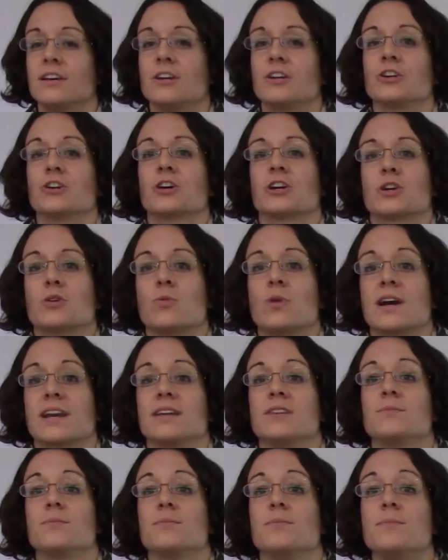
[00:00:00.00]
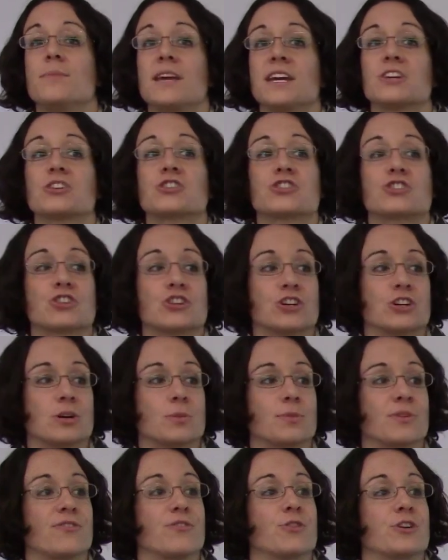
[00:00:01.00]
you're going to want to make sure
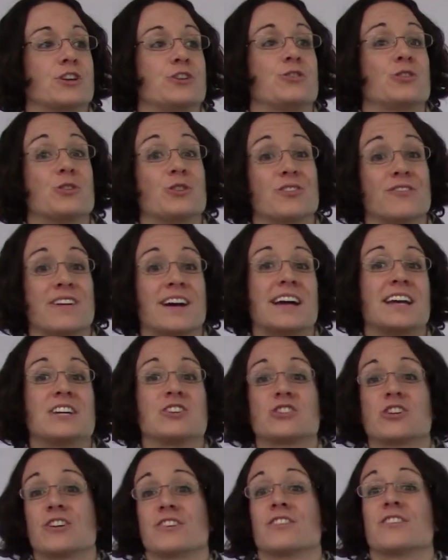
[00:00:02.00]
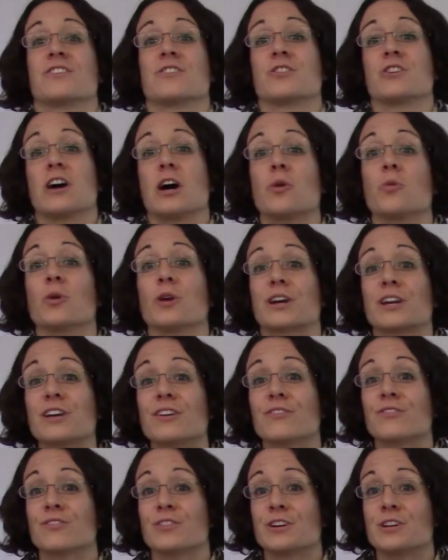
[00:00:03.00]
before you notify HR that they're not
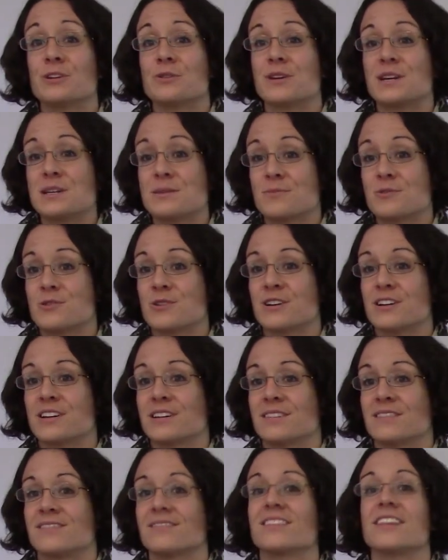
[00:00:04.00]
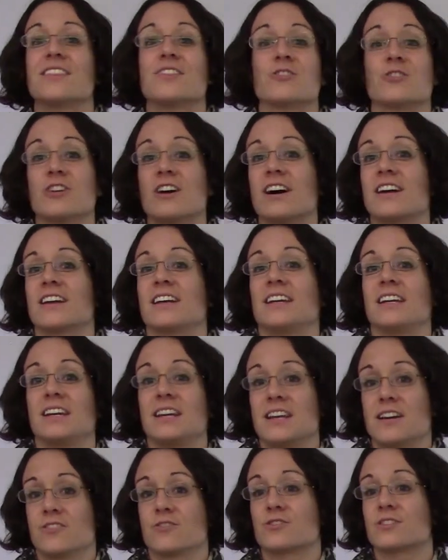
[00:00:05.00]
working for you anymore, that they're not on
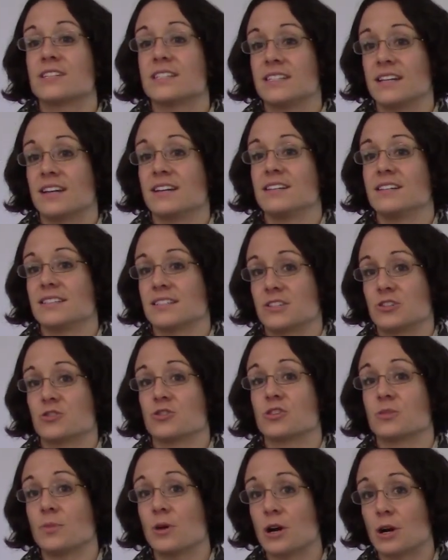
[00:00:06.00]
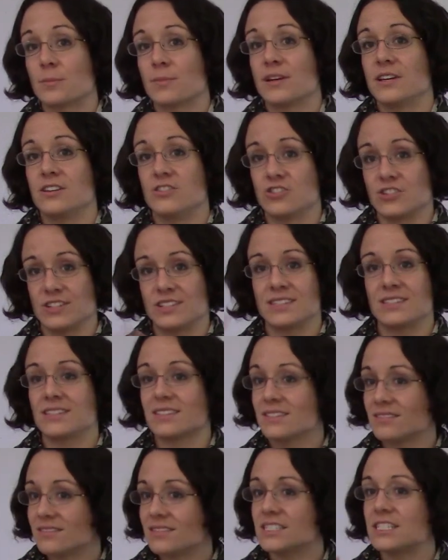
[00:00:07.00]
any other studies in your department.
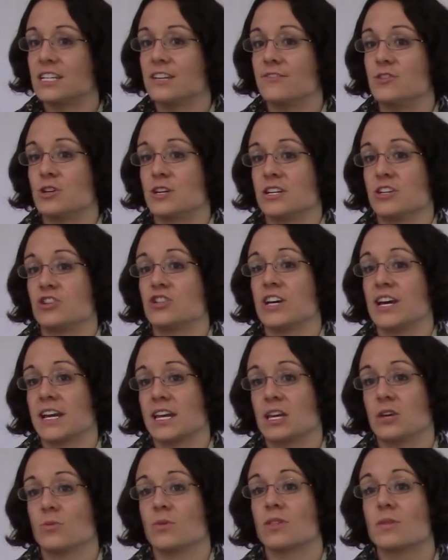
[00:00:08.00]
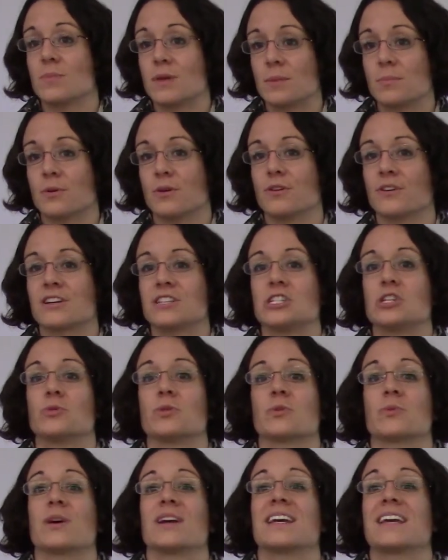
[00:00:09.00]
Just see if you can check in with people because you
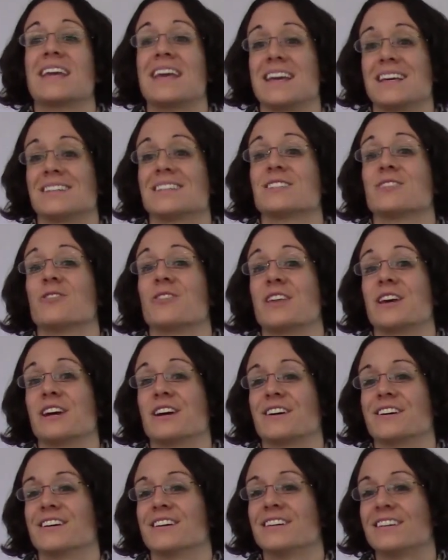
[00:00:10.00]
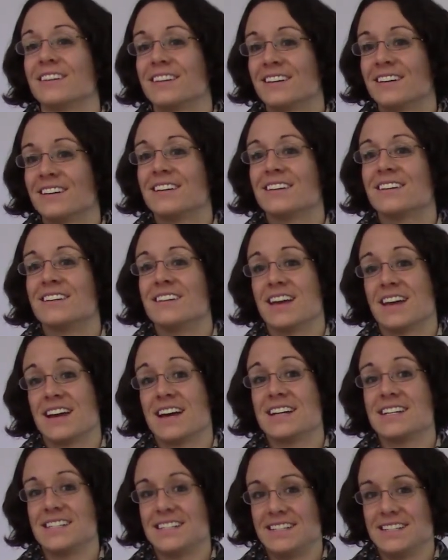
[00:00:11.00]
wouldn't want to cancel their net
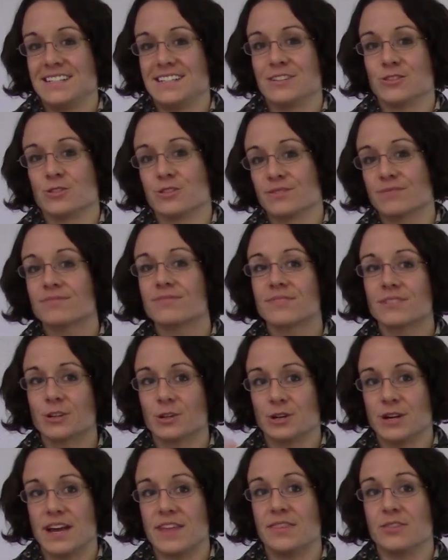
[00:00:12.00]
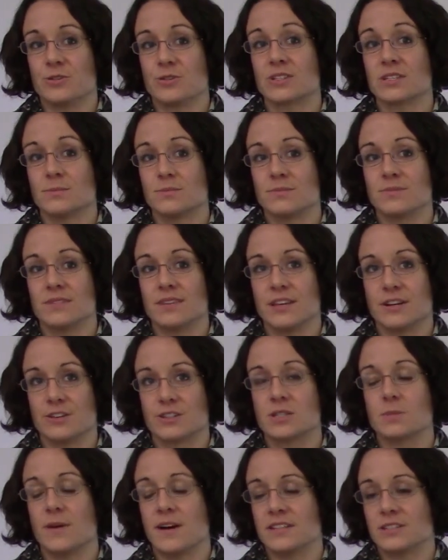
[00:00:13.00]
ID or, or end their, their
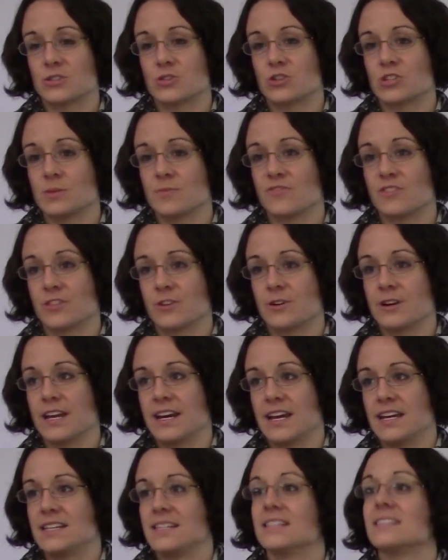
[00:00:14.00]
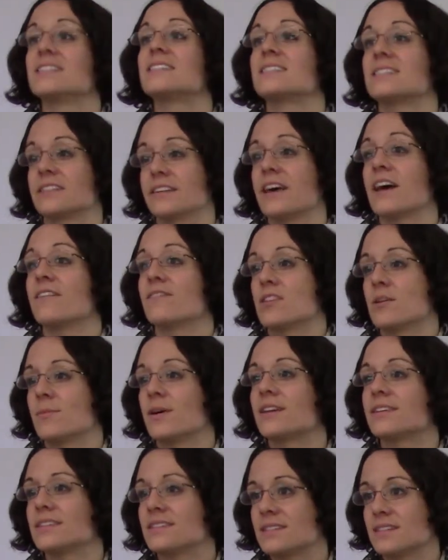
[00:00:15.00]
sponsorship for their net ID and still have them
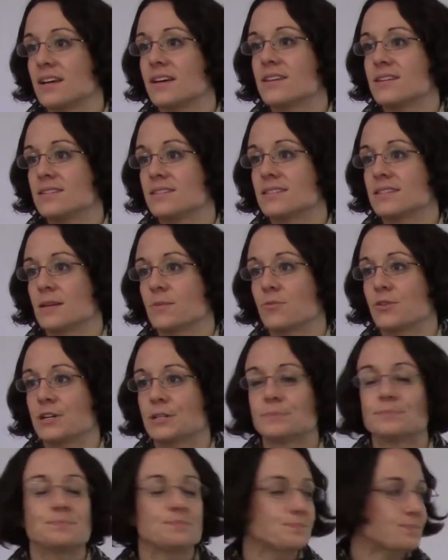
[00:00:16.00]
on studies somewhere.